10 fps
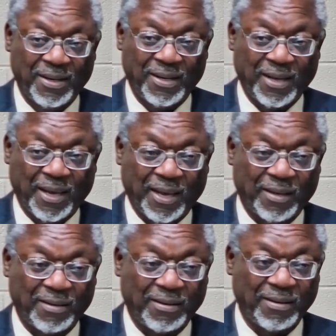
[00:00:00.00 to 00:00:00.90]

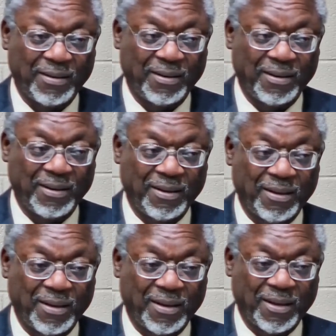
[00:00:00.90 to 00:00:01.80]
And
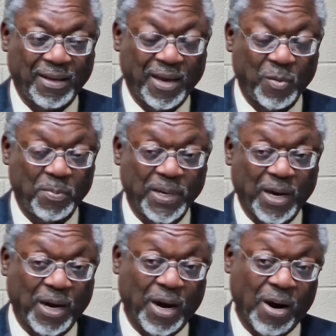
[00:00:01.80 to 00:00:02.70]
it would be a
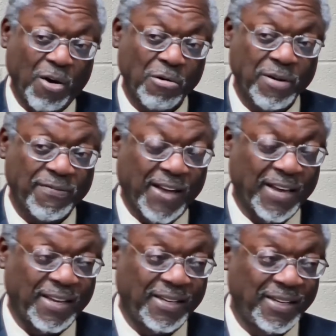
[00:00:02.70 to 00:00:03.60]

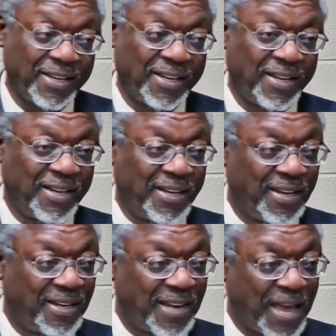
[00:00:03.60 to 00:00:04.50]
horrifying
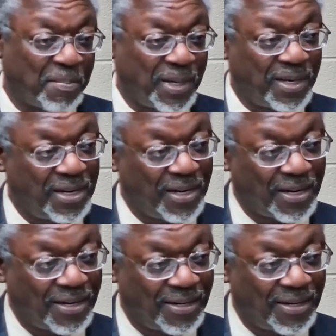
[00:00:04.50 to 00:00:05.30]
not being here